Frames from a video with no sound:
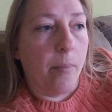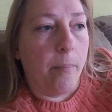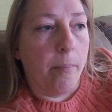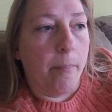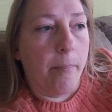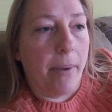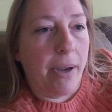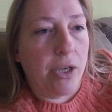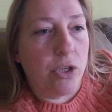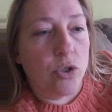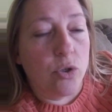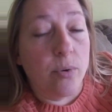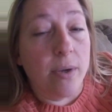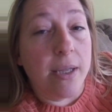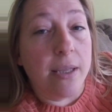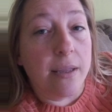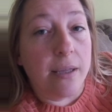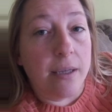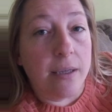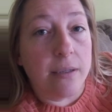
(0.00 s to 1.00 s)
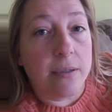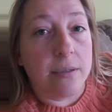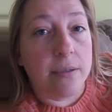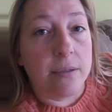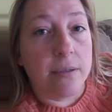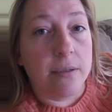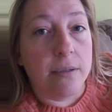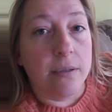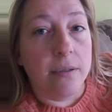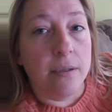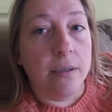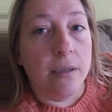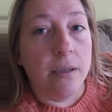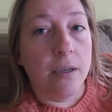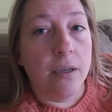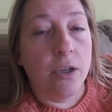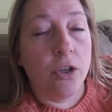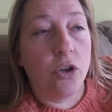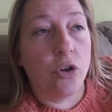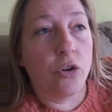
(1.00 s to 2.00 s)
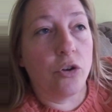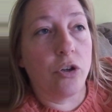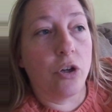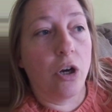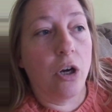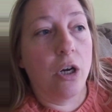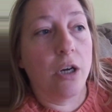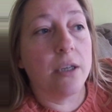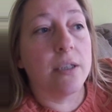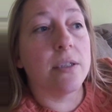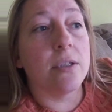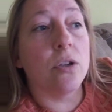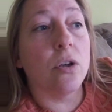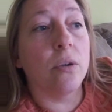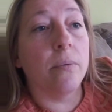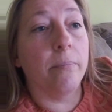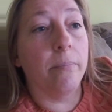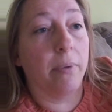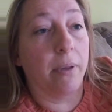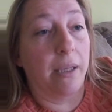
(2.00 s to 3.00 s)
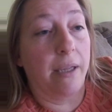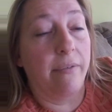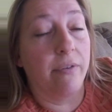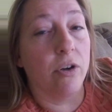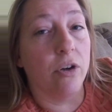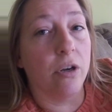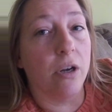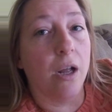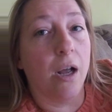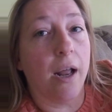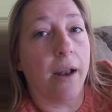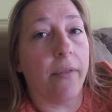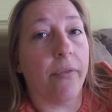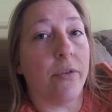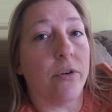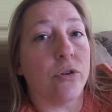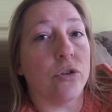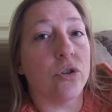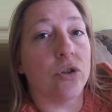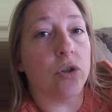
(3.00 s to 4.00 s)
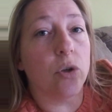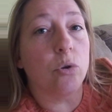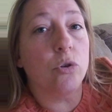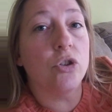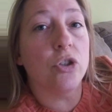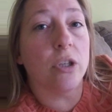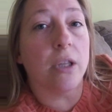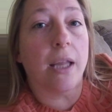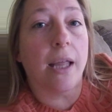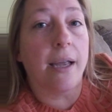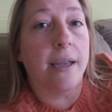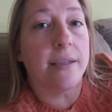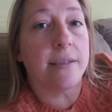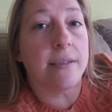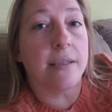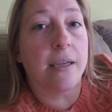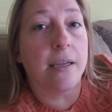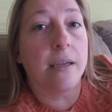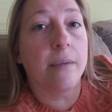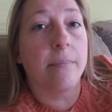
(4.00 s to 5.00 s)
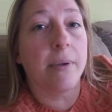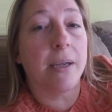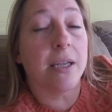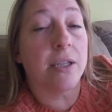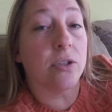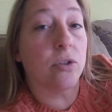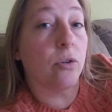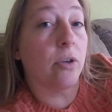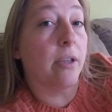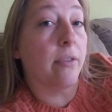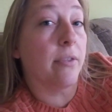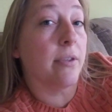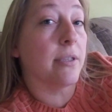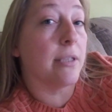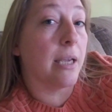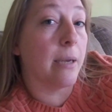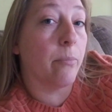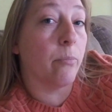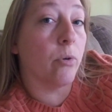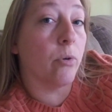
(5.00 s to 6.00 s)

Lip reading: By doing this, Your dogs, believe it or not, they're socializing because they're in the same